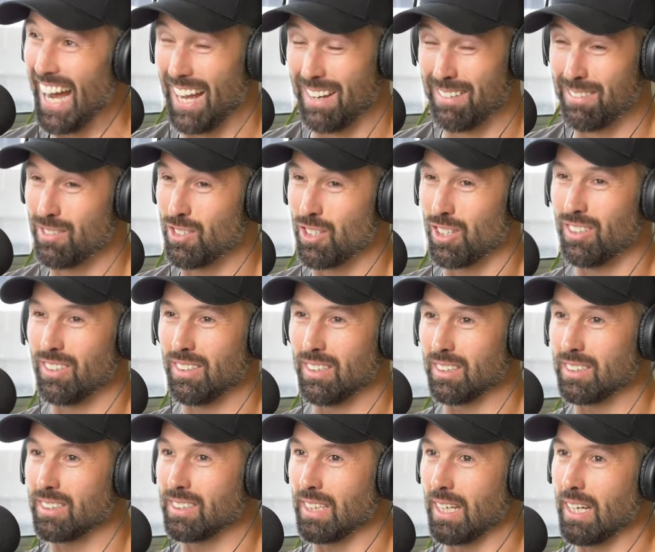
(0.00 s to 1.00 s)
And dude,
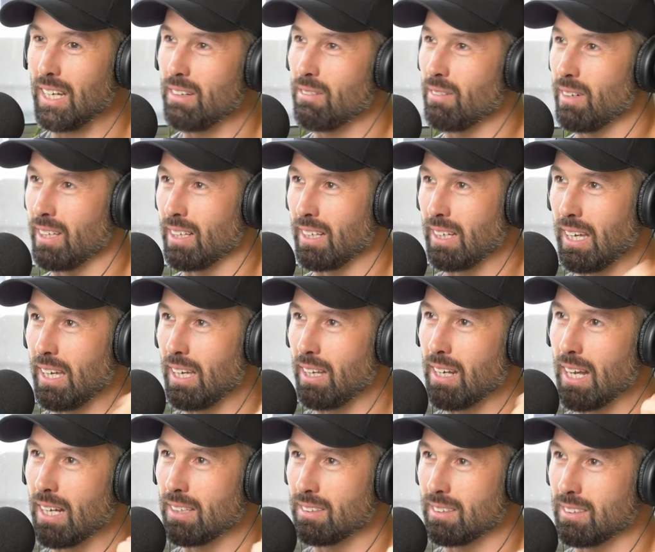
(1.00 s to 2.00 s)
the scene where the
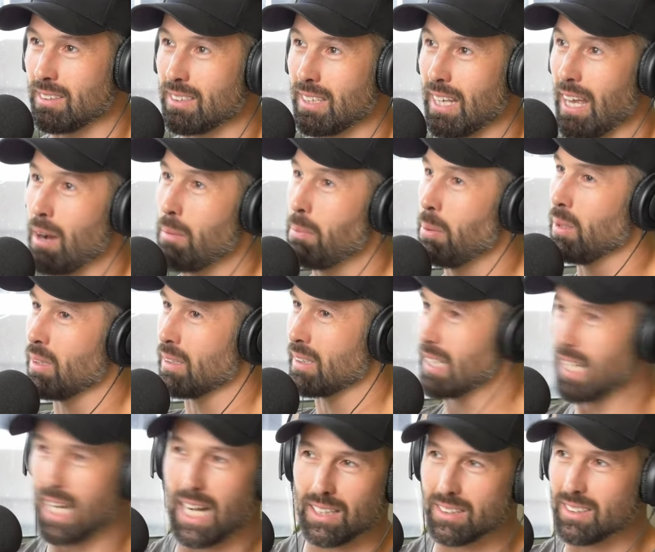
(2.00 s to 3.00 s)
kid has the scalpel
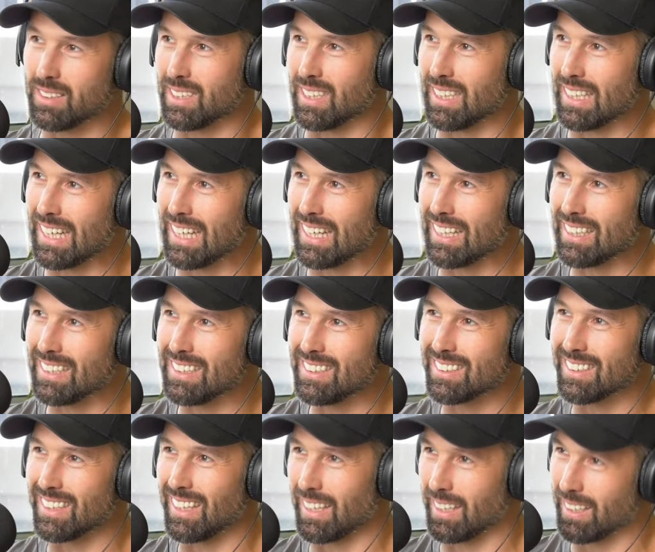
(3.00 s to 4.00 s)
and cuts the
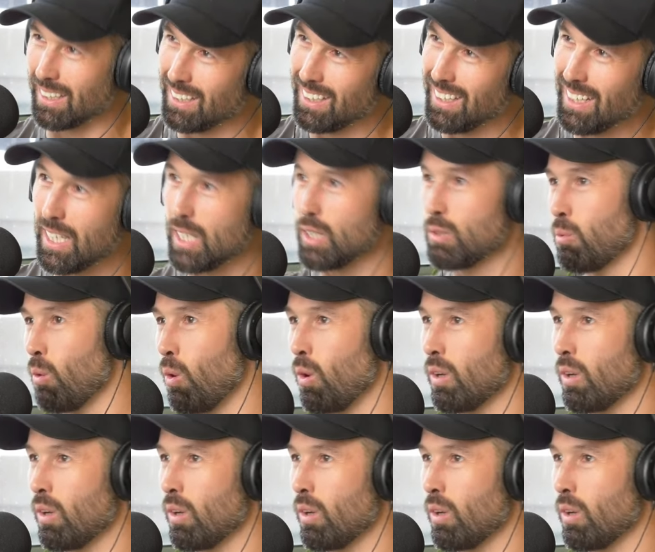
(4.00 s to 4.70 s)
Achilles, like he's